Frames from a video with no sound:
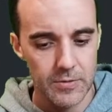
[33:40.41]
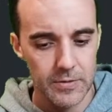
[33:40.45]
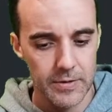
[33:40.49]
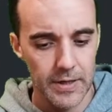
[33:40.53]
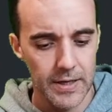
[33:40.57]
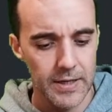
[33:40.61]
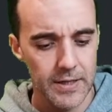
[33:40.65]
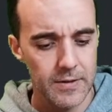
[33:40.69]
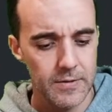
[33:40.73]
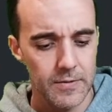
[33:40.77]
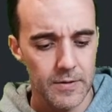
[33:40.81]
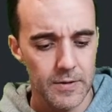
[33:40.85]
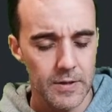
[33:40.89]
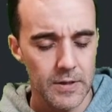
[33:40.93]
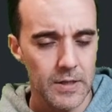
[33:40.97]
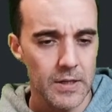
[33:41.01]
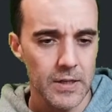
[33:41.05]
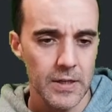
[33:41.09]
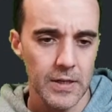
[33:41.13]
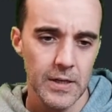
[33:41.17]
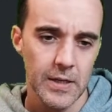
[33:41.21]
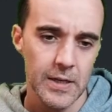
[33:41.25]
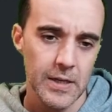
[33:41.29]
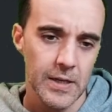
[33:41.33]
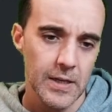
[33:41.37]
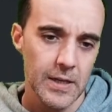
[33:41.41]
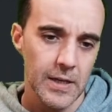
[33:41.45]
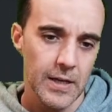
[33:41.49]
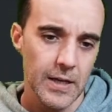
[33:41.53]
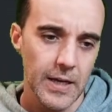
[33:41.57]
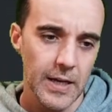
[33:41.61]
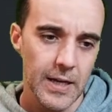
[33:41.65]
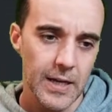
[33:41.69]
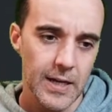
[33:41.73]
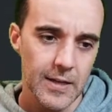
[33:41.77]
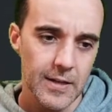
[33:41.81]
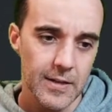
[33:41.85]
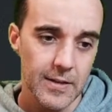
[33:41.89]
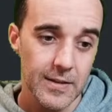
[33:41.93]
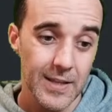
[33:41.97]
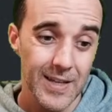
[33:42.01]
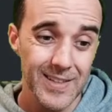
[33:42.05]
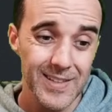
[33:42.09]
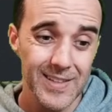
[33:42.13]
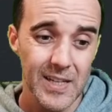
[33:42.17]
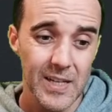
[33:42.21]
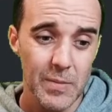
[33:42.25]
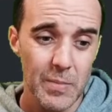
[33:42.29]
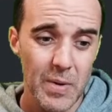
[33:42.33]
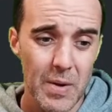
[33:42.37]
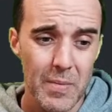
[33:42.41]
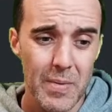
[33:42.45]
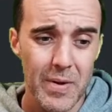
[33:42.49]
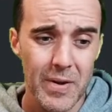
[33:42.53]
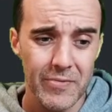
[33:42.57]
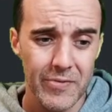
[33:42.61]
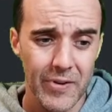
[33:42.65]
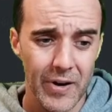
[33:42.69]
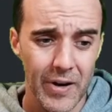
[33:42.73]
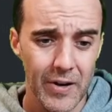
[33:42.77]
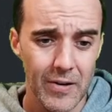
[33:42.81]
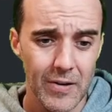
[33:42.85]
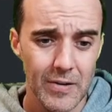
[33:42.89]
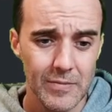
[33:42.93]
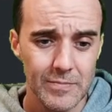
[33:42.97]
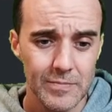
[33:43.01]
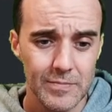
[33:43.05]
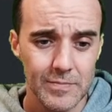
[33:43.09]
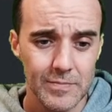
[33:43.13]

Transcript: that. And that's going to be a big file.